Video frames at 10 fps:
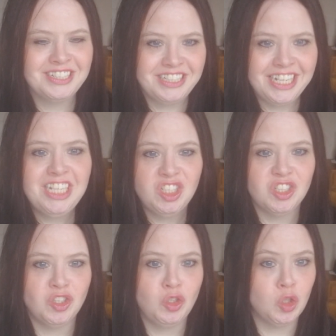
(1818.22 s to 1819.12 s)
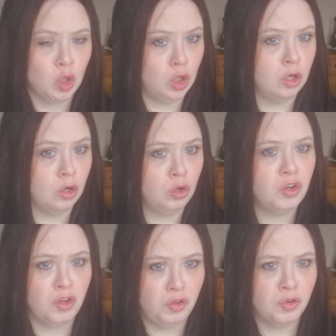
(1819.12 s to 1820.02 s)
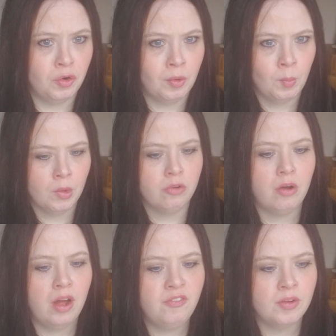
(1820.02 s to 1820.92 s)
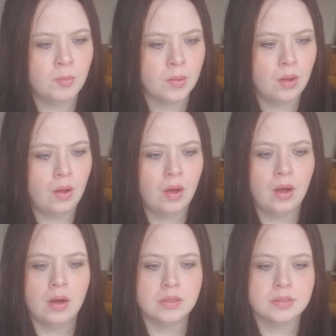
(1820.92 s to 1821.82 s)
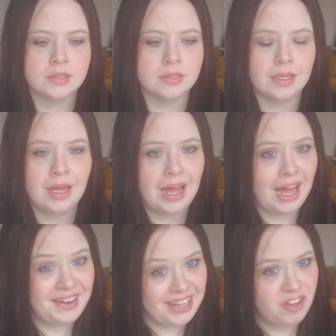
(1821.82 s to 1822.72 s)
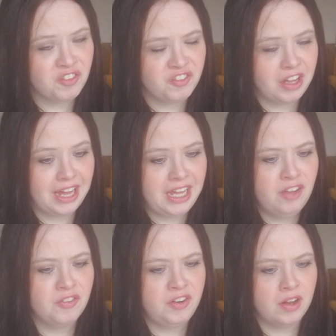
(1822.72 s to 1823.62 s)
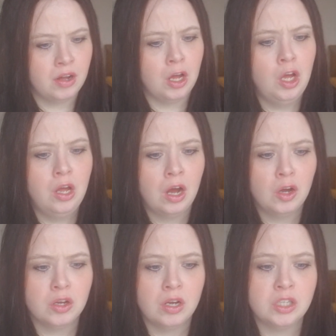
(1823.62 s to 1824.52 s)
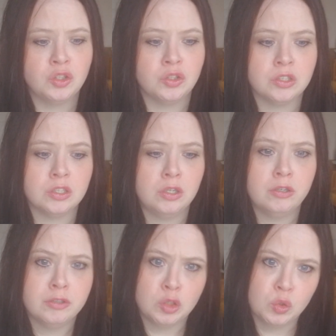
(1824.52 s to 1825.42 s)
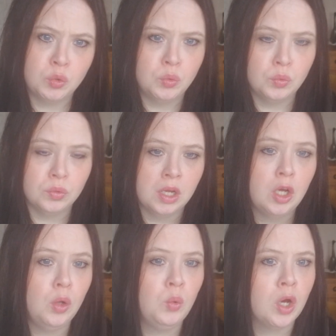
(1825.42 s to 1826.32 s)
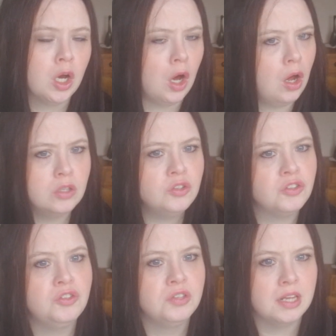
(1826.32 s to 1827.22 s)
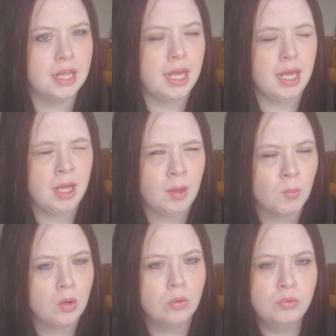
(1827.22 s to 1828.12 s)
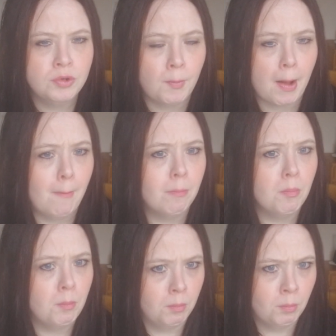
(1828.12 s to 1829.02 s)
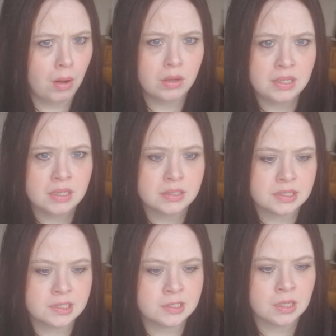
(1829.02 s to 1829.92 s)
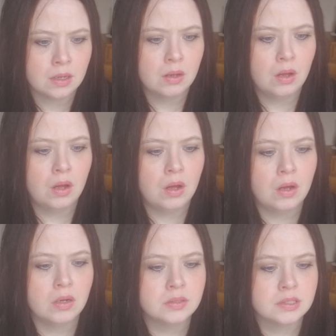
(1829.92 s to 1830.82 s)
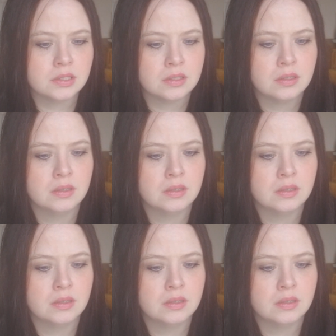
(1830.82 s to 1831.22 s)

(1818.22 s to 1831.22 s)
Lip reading: teachers to look at your private parts, and even a girl at school who constantly pulled up my skirt